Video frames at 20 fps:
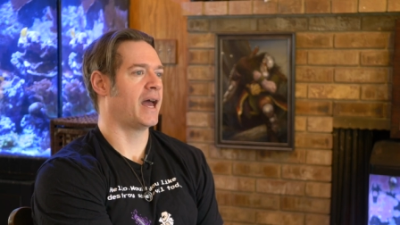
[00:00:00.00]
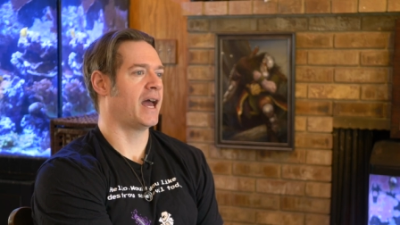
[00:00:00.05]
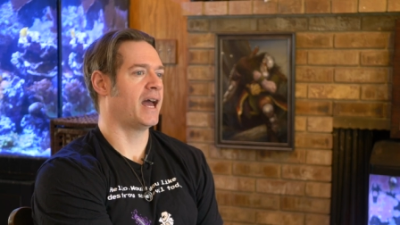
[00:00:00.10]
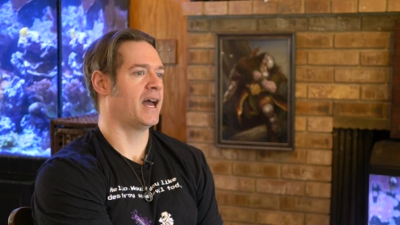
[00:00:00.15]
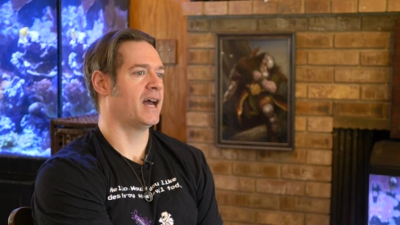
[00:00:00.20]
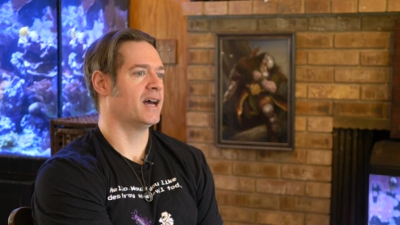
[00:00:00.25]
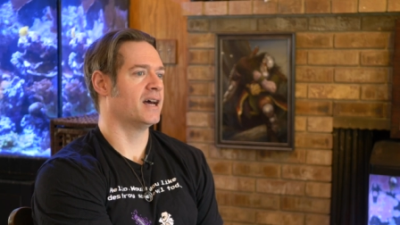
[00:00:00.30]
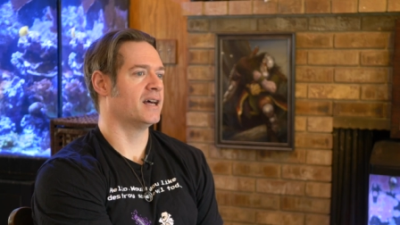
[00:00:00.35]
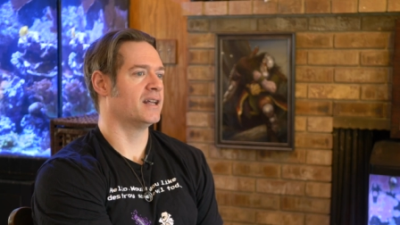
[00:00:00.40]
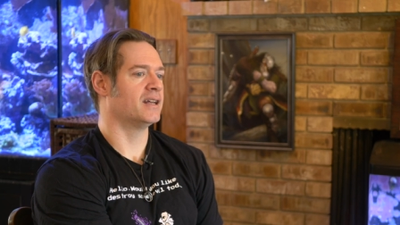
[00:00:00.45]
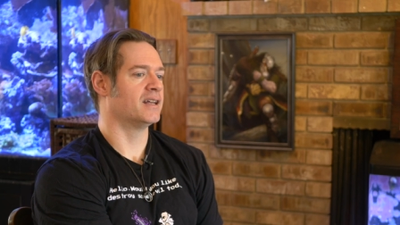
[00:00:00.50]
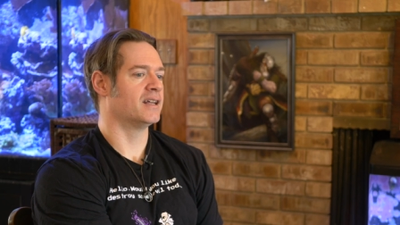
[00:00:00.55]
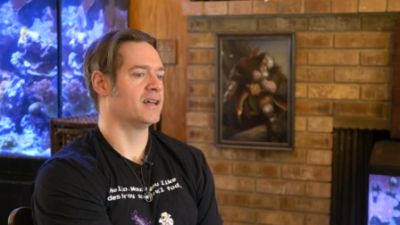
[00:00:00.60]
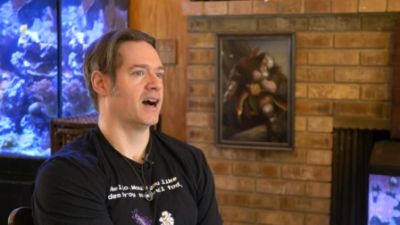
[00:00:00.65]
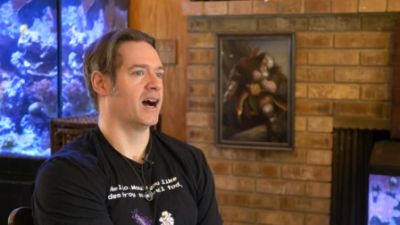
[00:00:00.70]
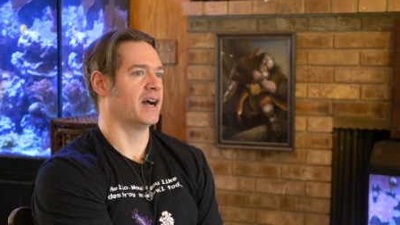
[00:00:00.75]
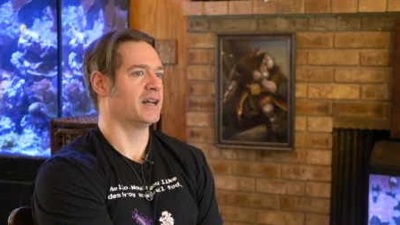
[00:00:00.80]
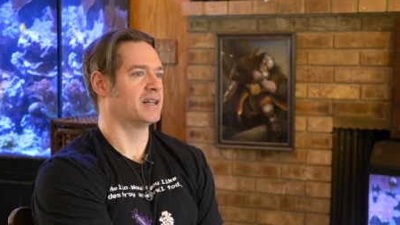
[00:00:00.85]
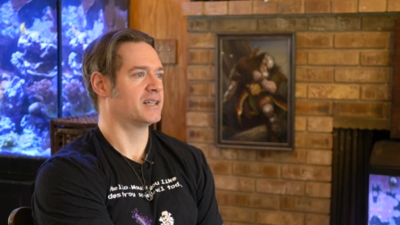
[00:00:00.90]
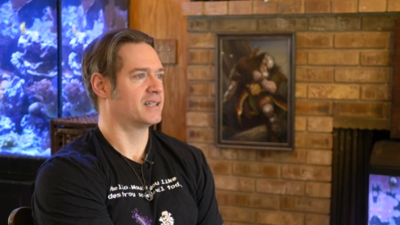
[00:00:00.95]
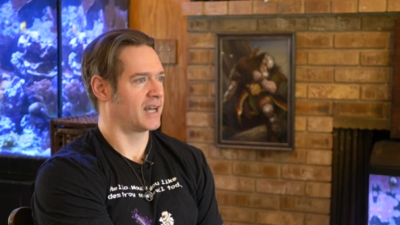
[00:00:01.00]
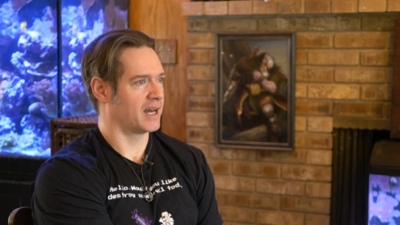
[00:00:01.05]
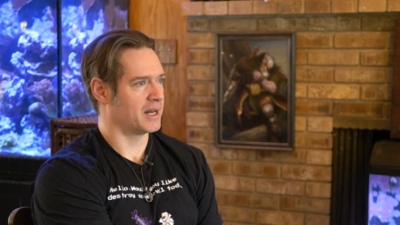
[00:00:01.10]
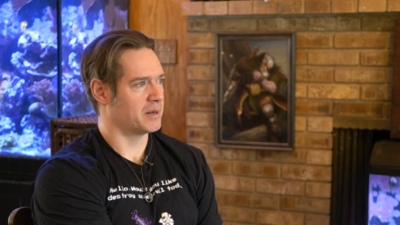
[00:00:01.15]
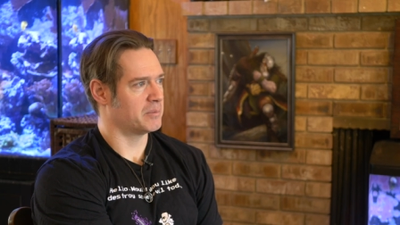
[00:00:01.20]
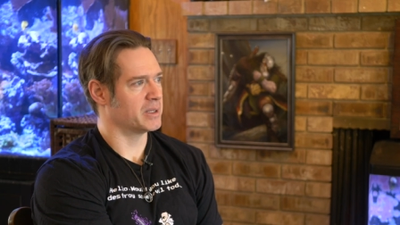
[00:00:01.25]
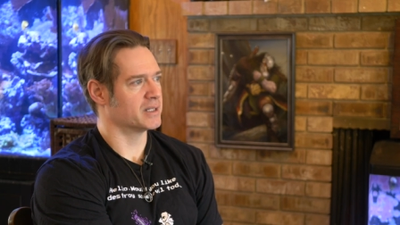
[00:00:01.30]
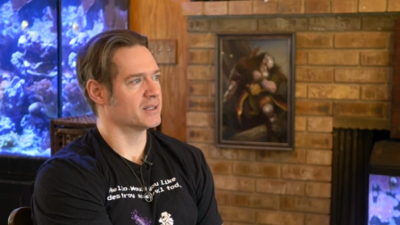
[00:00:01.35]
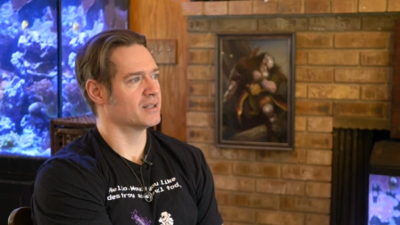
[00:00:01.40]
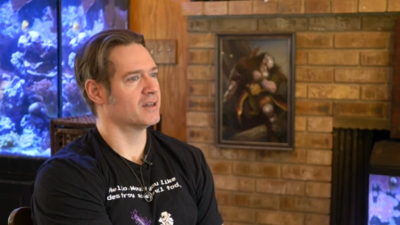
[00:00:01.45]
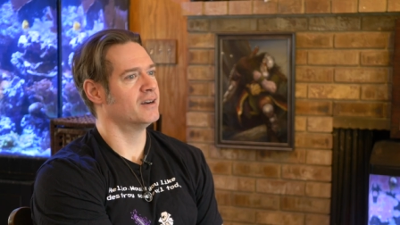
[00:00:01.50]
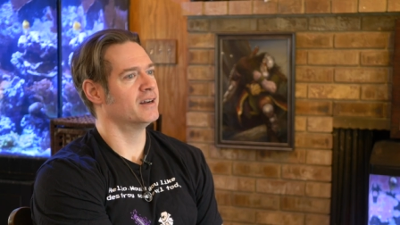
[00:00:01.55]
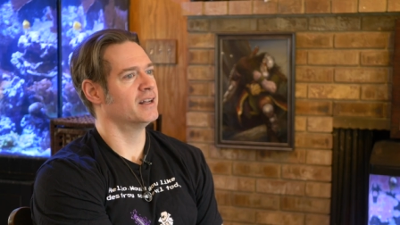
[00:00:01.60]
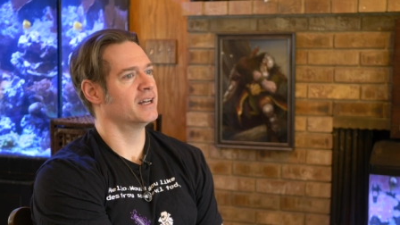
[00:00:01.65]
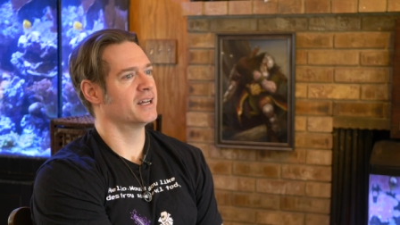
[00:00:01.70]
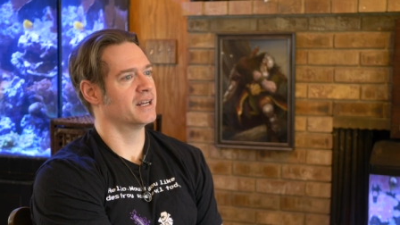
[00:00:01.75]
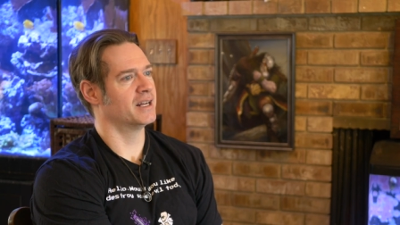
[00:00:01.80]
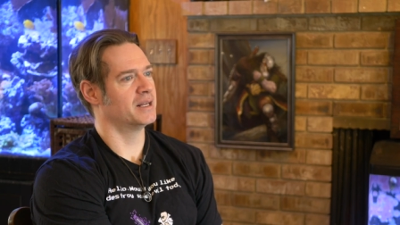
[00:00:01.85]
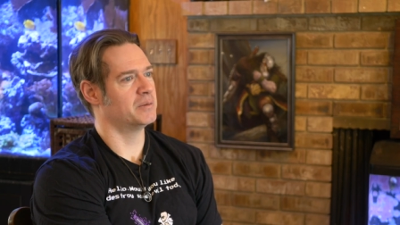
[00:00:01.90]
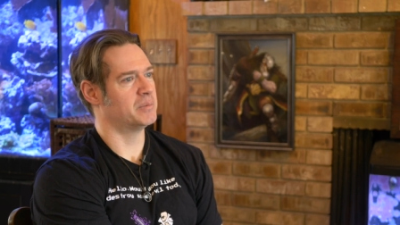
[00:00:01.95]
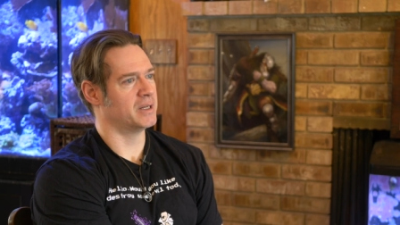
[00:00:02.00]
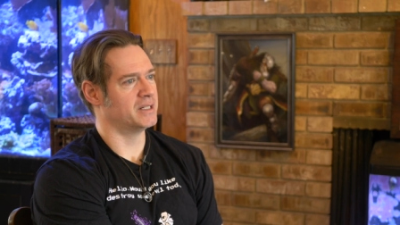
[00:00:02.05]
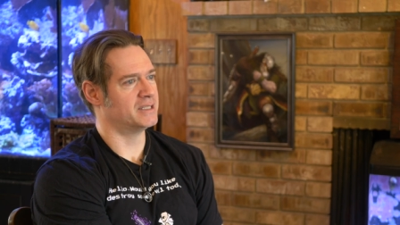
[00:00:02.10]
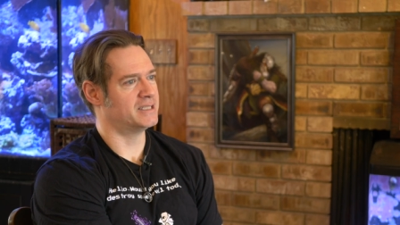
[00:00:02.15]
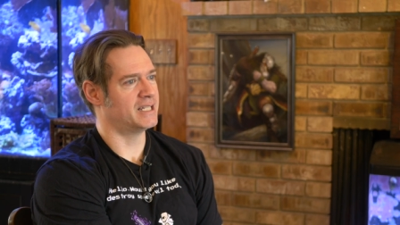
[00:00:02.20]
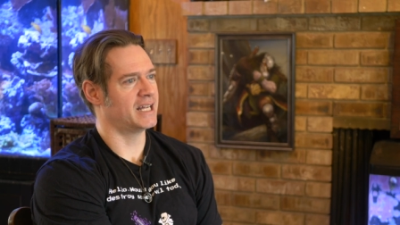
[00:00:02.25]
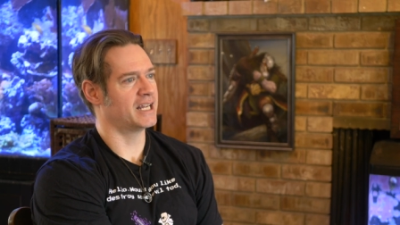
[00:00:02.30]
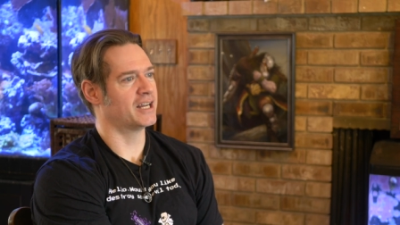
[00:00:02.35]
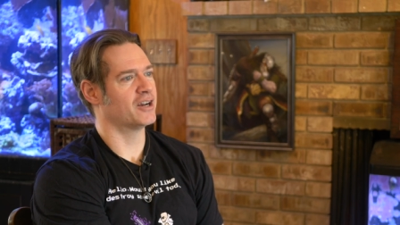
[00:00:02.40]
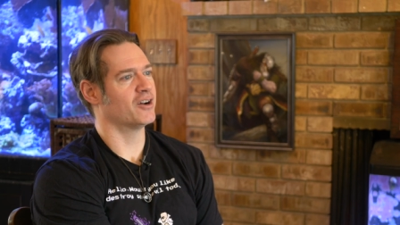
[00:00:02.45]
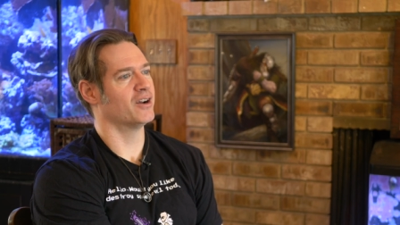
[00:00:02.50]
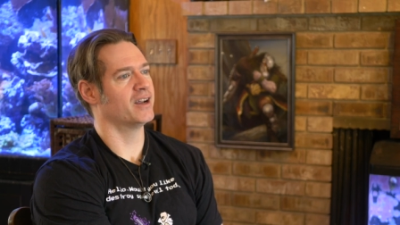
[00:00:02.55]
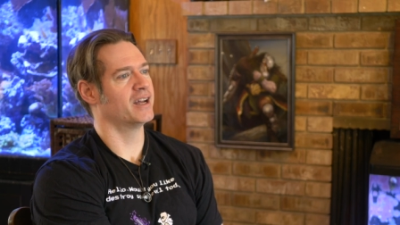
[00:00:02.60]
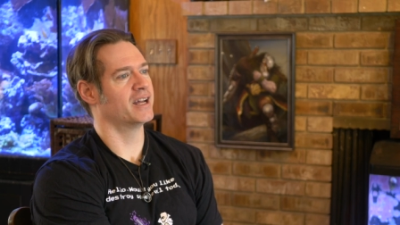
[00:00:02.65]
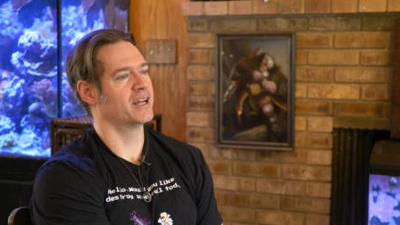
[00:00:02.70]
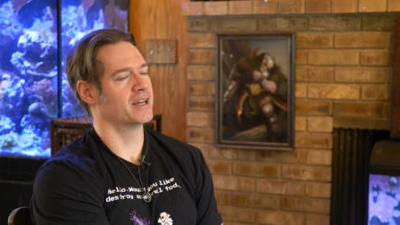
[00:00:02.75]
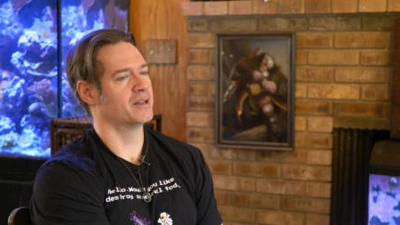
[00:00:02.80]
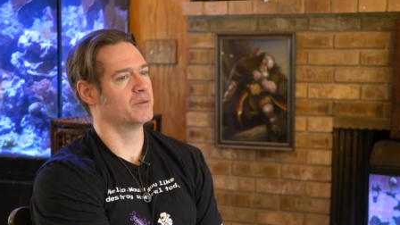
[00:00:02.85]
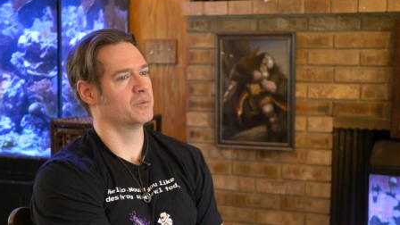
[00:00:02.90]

and I'd kind of been learning and I'd been tinkering.